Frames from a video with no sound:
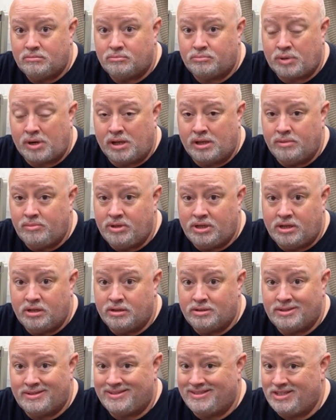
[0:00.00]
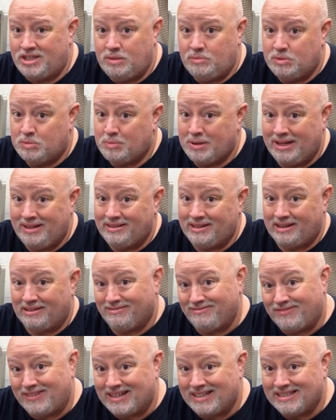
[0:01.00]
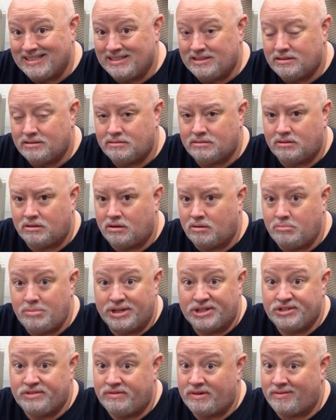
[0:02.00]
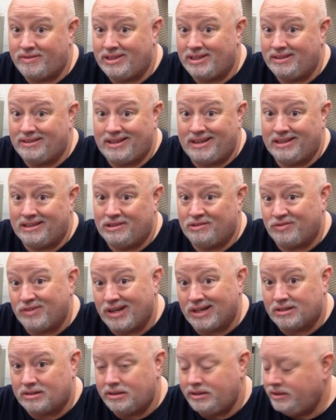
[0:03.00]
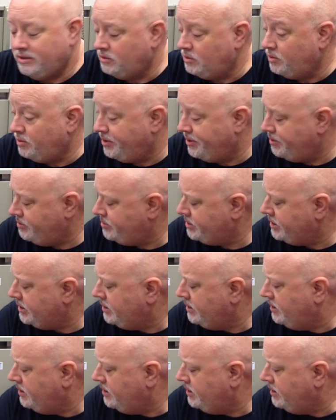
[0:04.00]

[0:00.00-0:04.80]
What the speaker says: Probably because it's the cheapest paint they could find, or a mix of everything they had in the factory. Who knows?